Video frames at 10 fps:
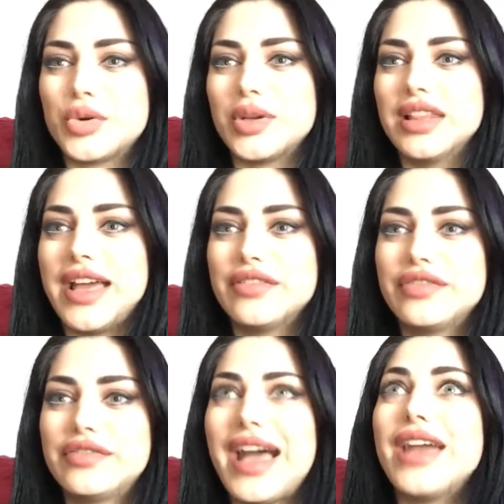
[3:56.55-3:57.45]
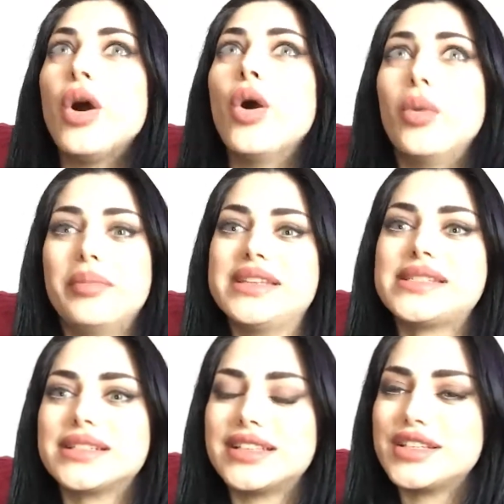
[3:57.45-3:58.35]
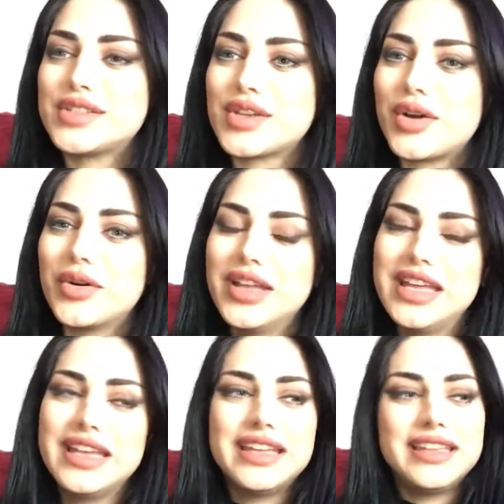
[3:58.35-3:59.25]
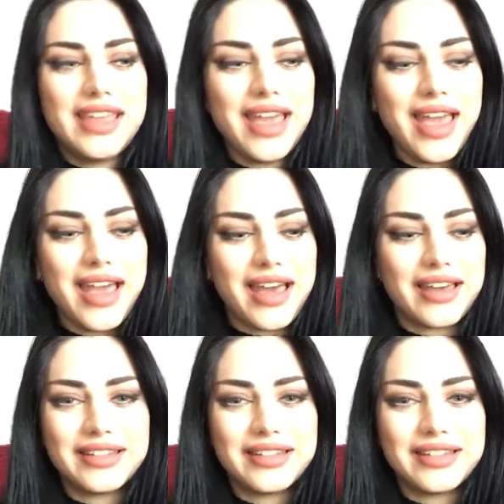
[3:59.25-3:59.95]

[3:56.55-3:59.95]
life at home, basically. So yeah.